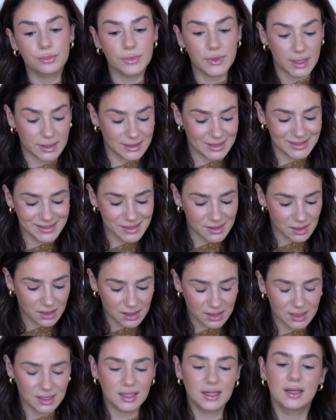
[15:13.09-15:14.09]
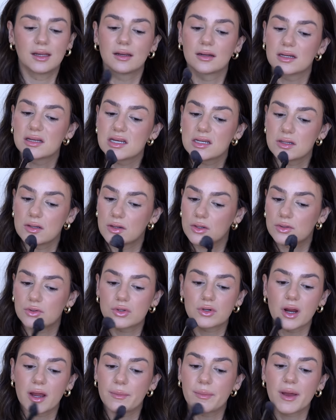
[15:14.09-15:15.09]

that doesn't cling to your dry